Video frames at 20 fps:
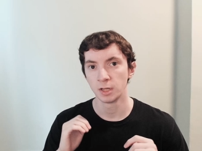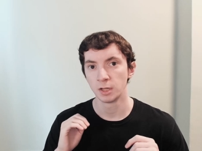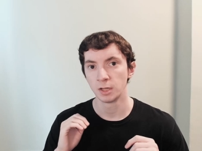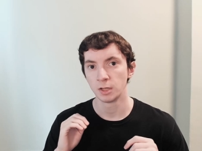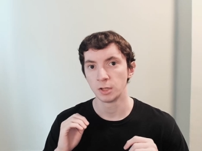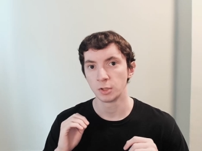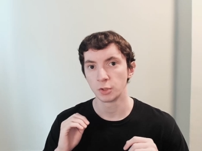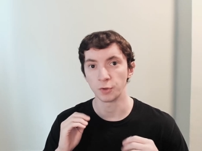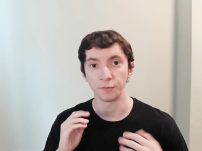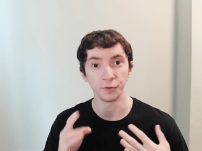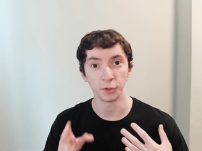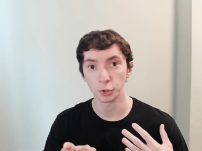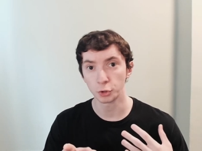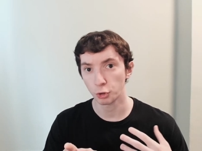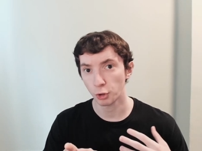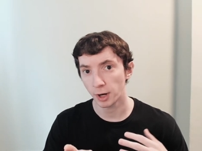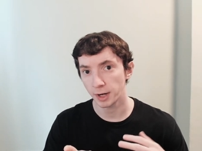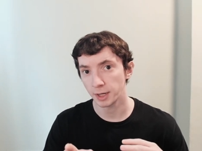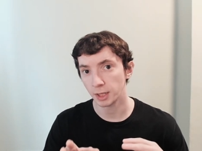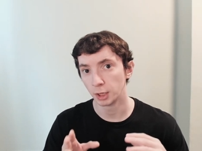So if you're
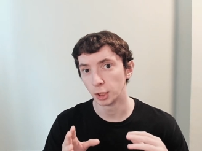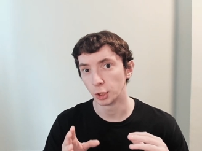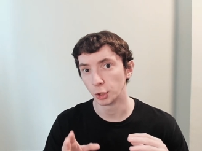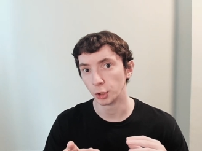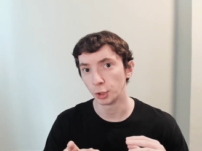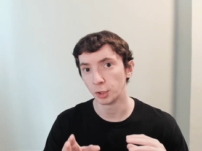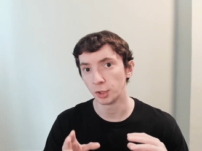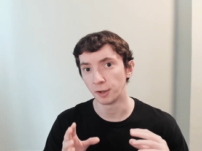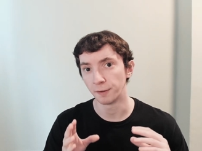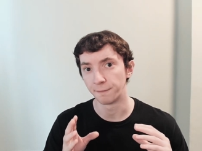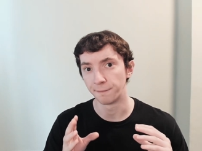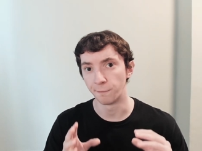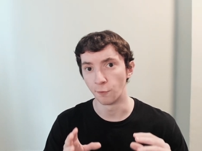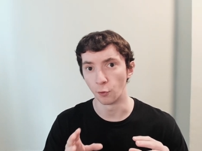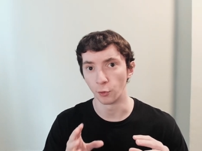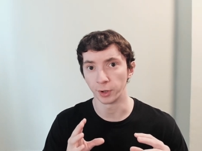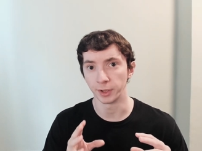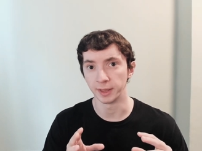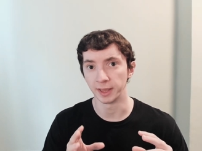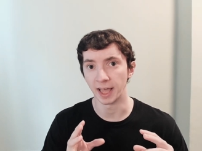trying to learn a
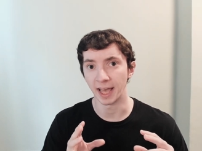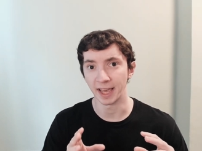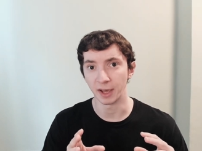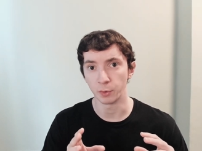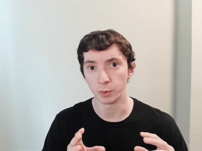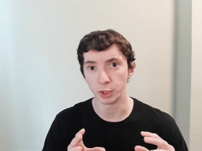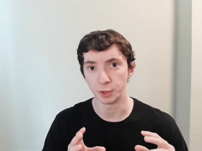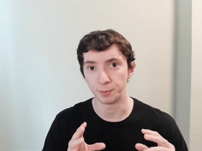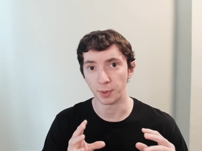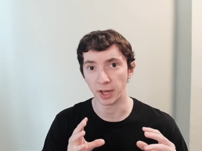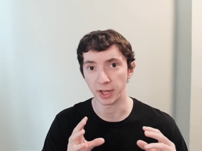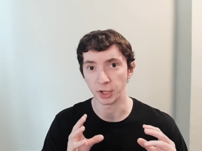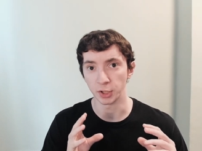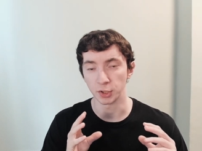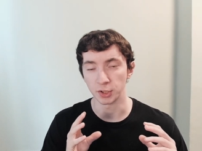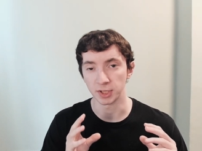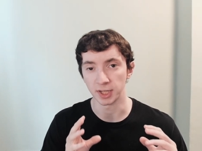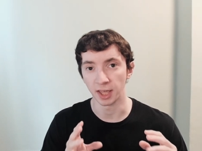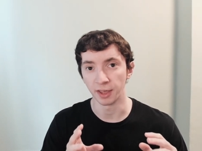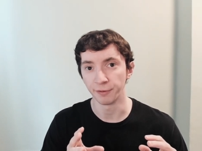foreign language by
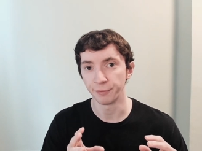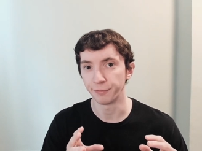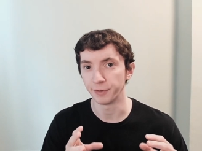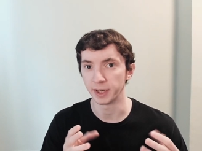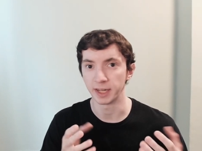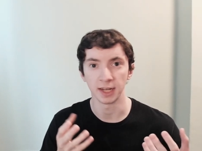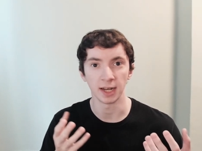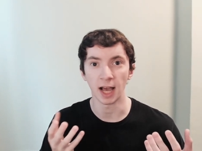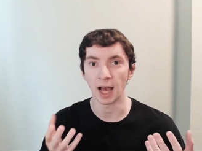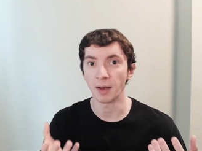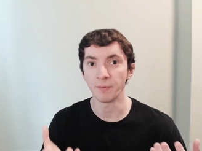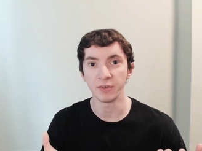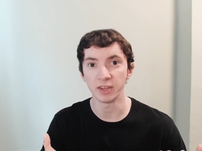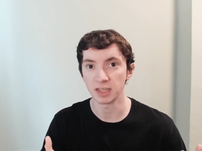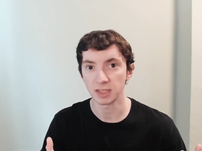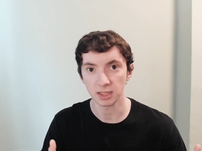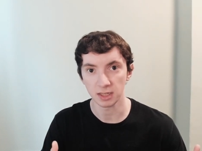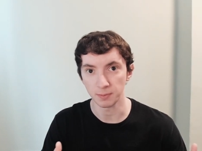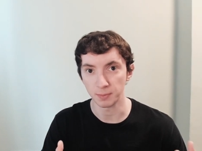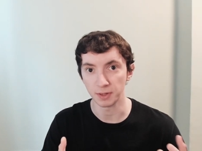yourself, it can
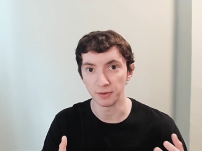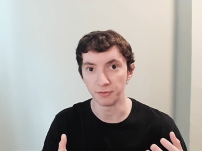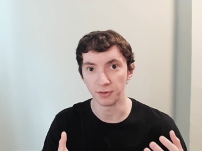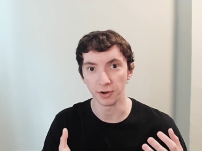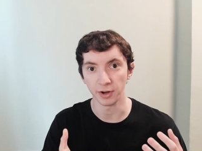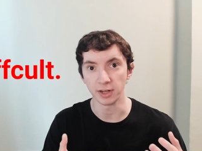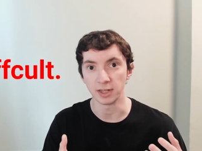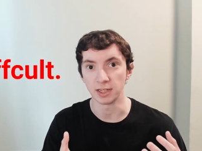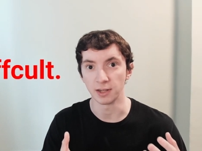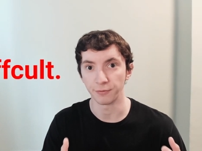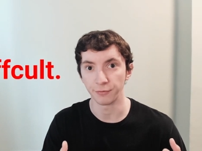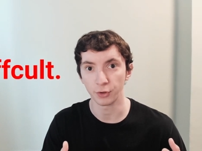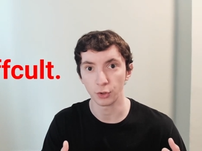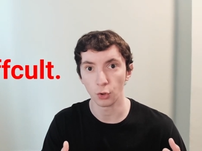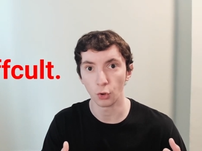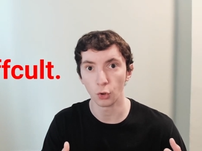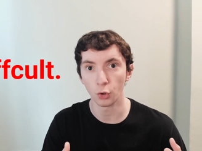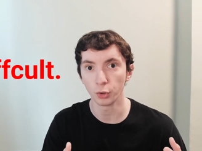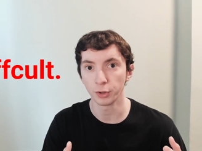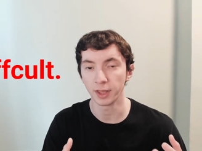obviously be very
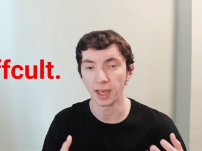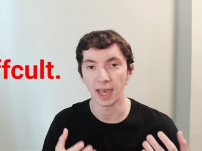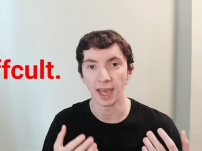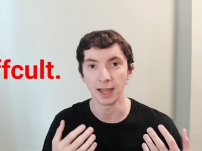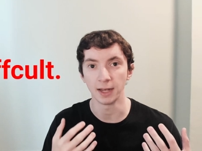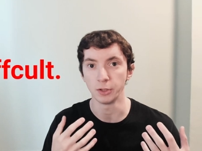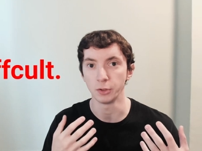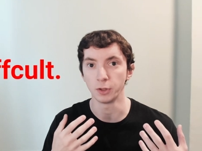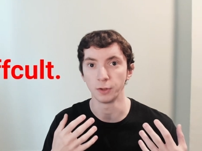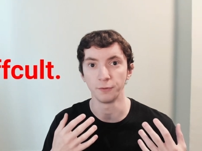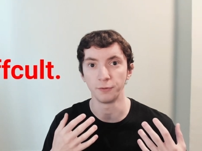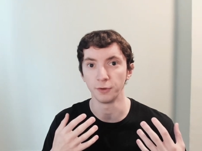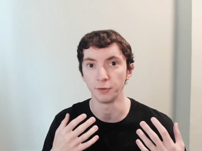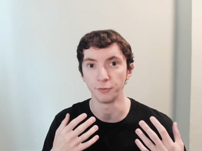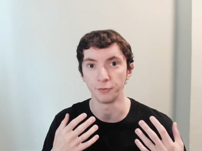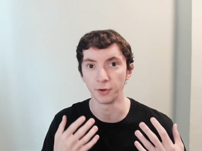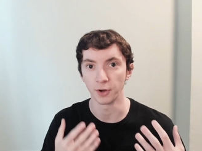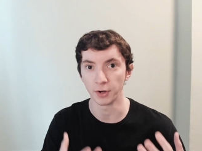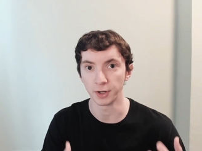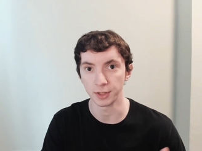difficult and you can feel
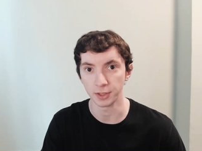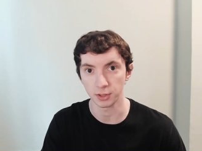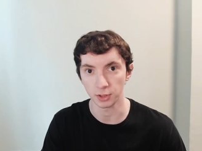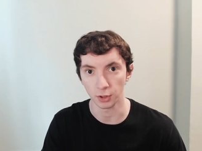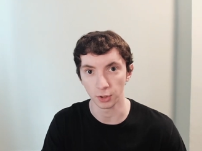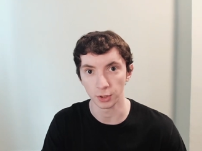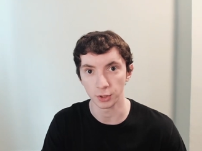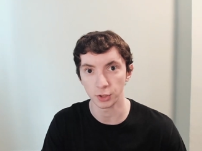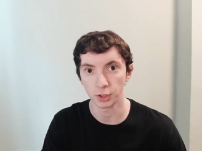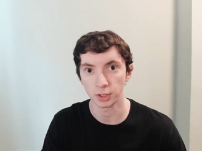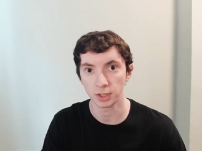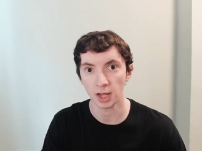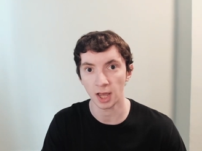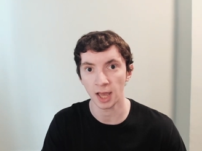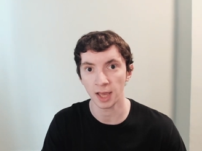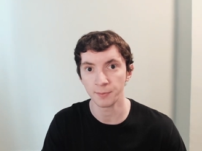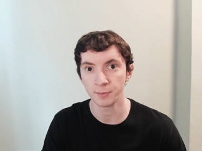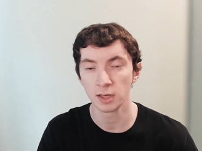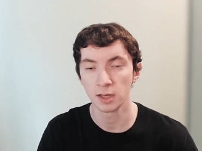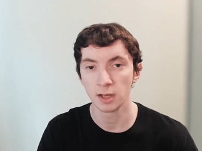very discouraged at
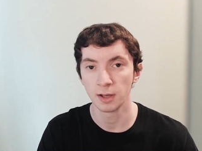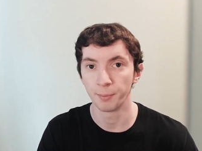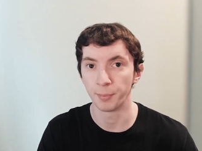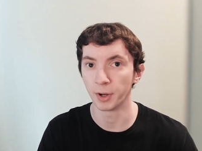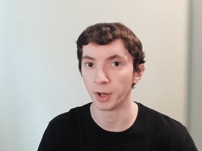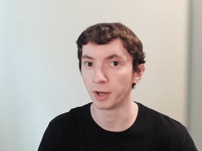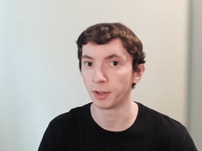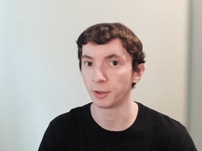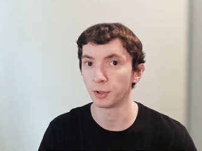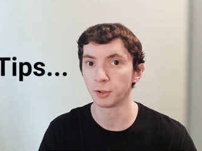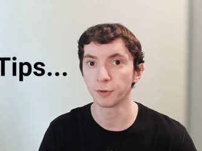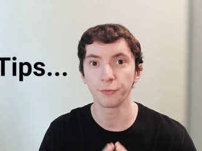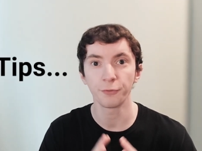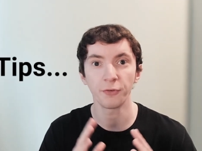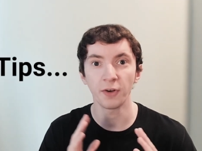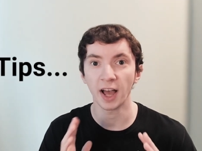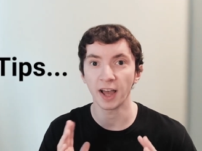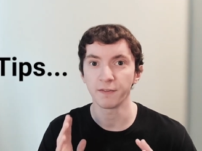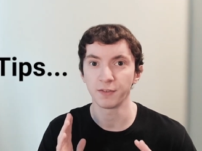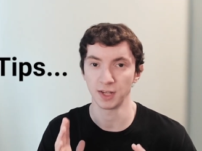times. But there are
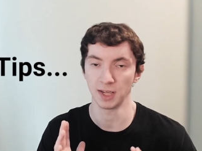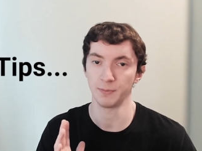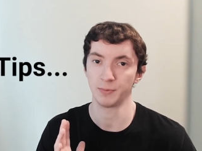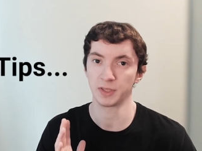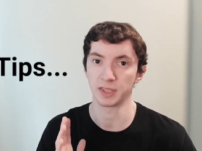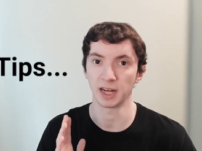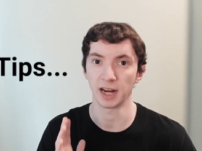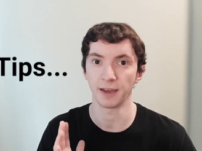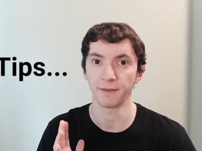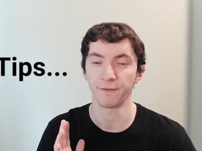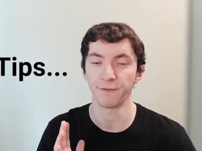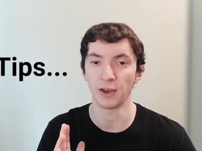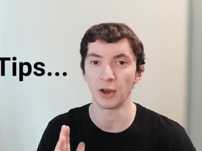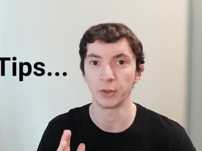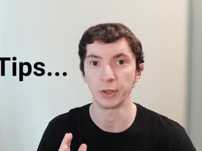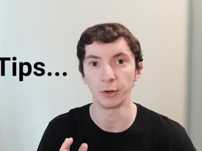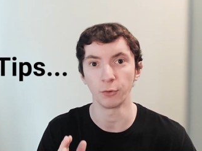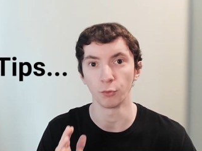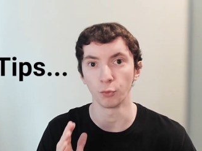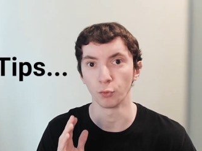five tips that I found
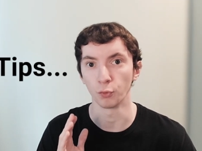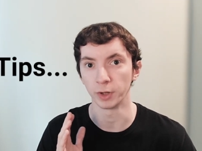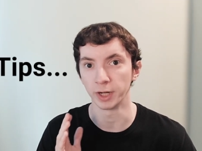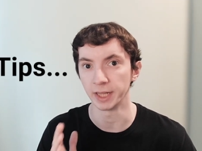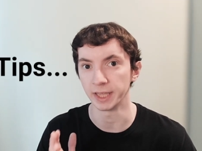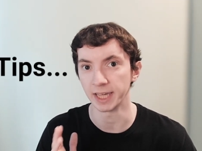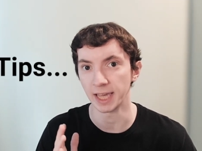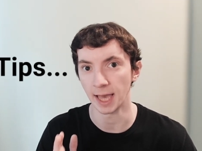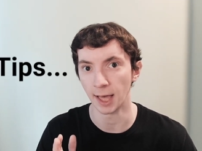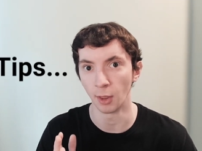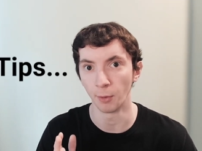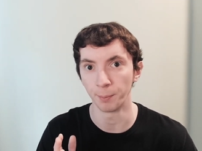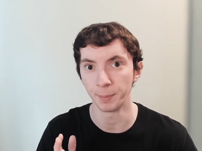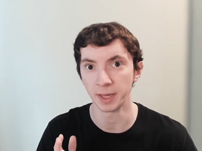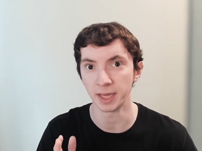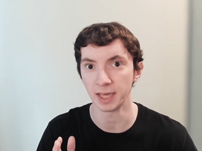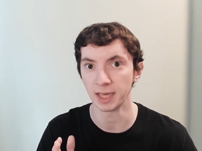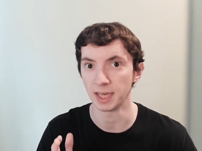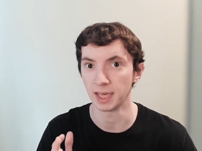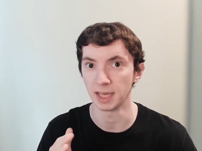that really help
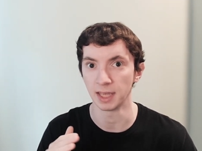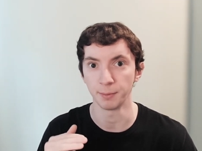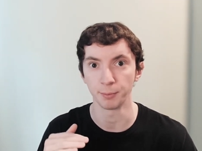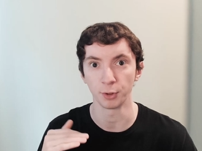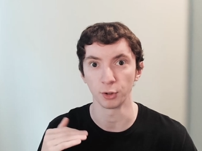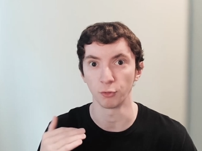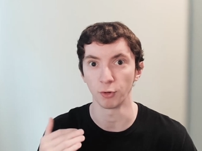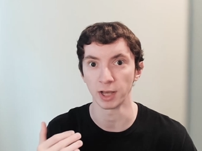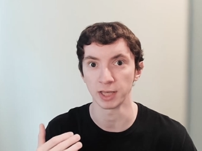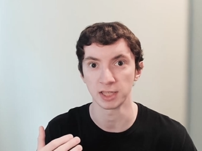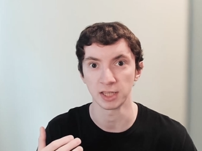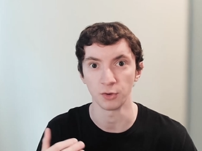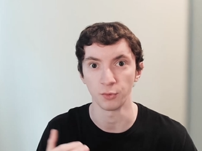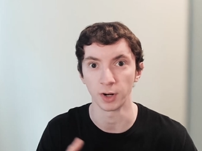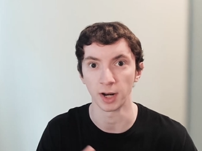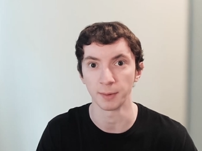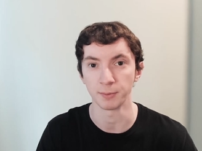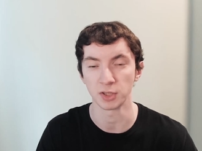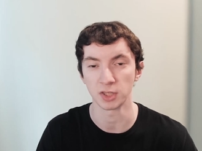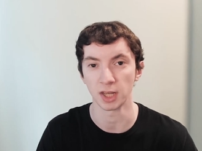me in progressing when
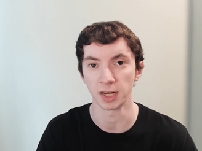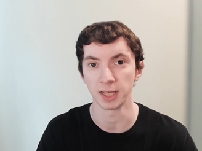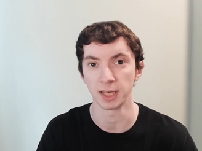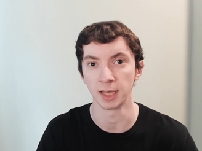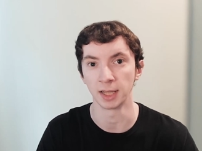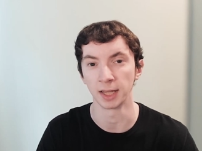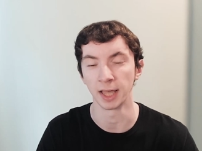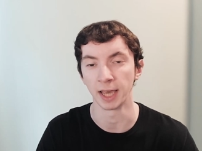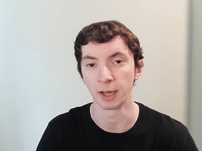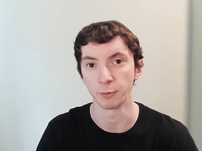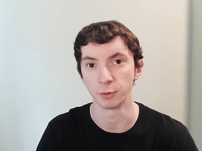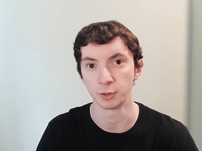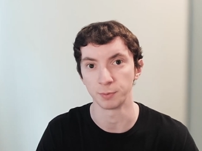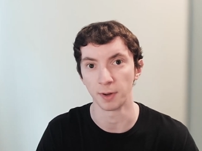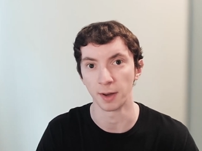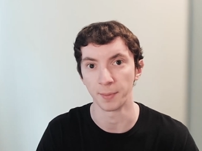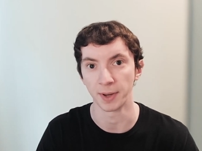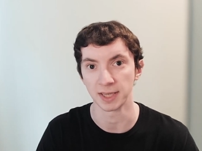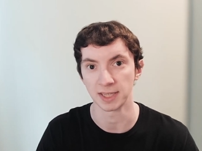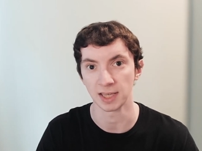I'm studying a language by
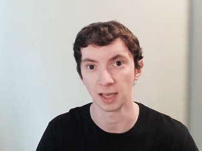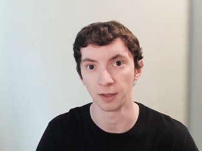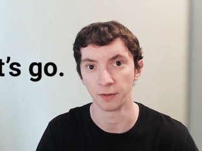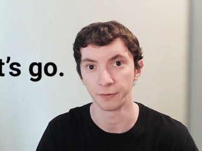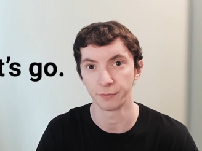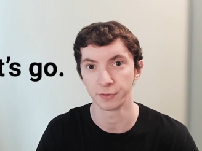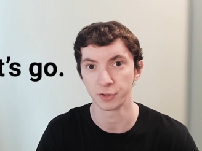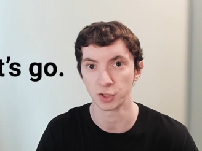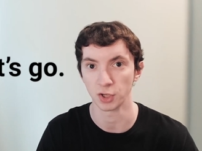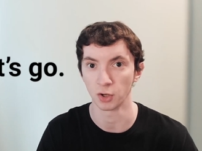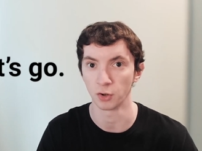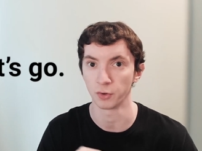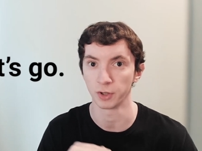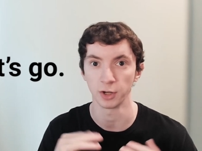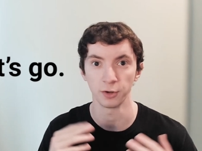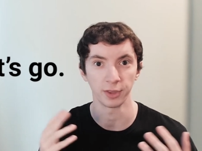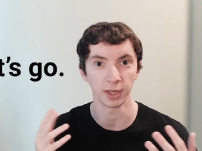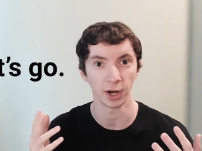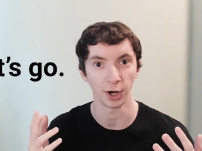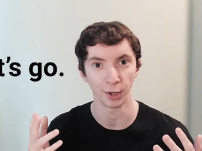myself. So here
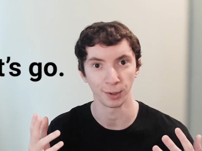they are.